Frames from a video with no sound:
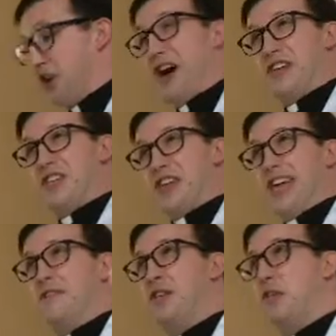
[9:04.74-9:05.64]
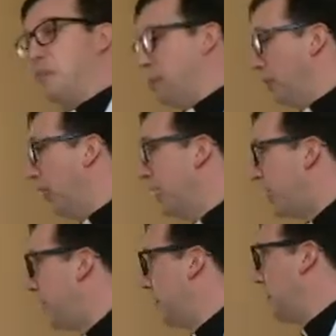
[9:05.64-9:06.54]
God saved his people,
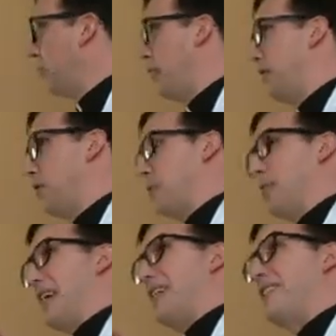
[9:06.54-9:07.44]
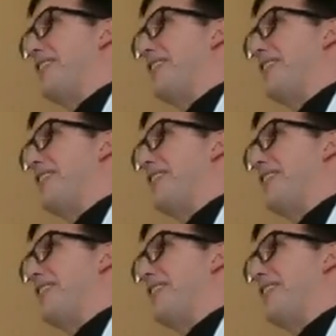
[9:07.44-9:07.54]
even though they took place